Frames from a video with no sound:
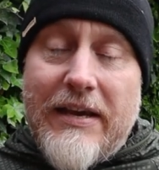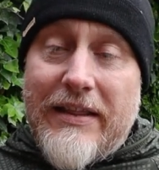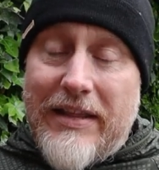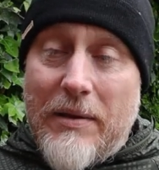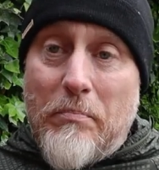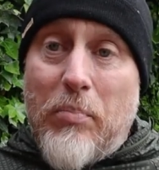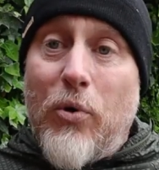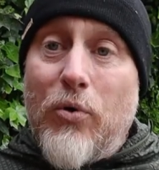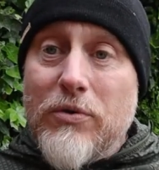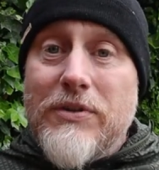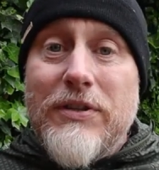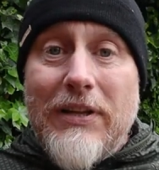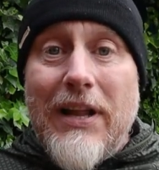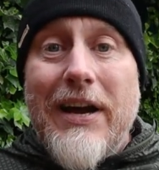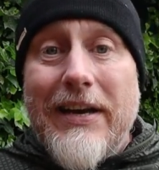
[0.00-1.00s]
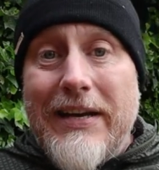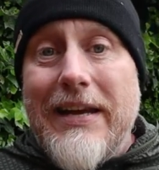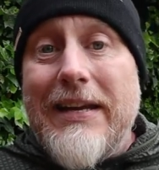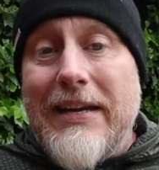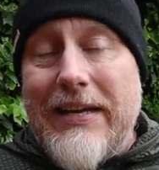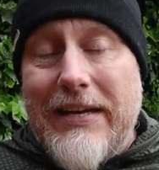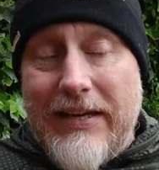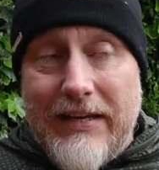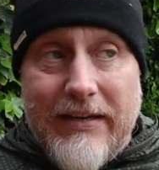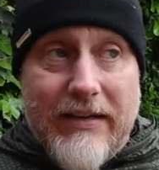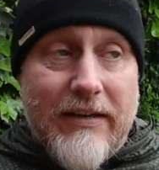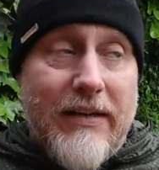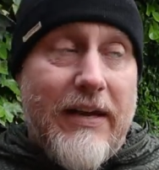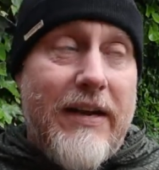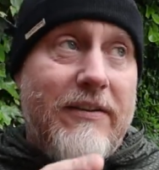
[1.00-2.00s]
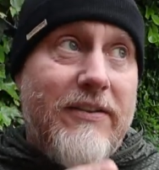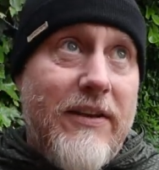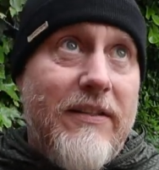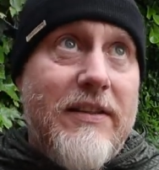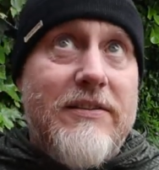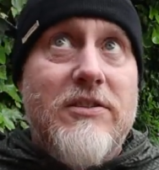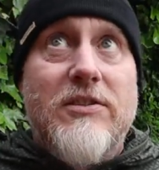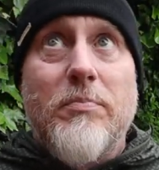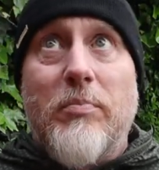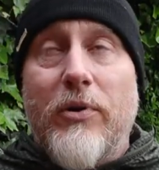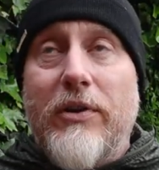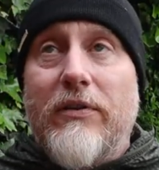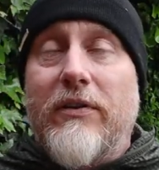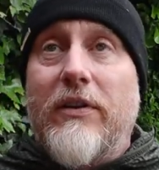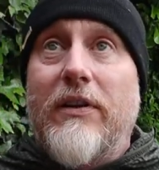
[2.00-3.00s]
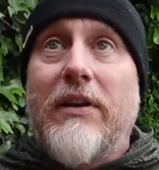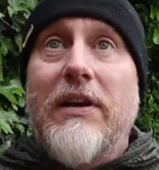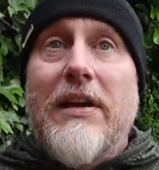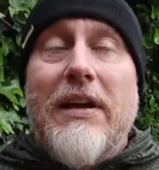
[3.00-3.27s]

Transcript: The important line in here, and I think this is a point that